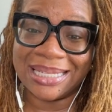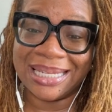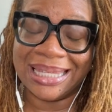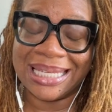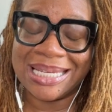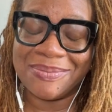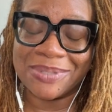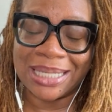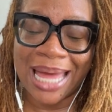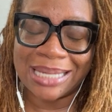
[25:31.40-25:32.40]
leaves a
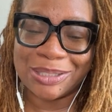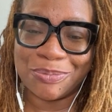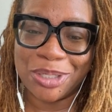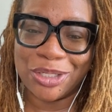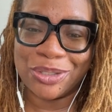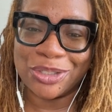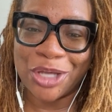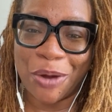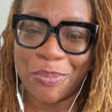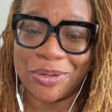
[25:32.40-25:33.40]
lot to be
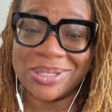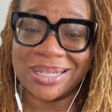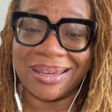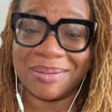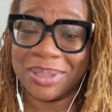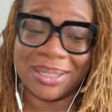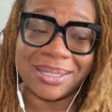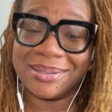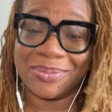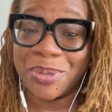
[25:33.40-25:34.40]
determined or said because
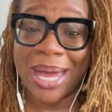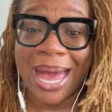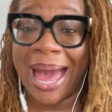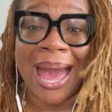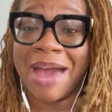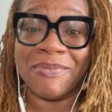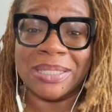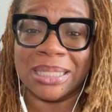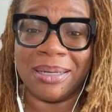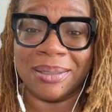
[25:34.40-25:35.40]
I haven't
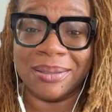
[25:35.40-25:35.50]
seen it.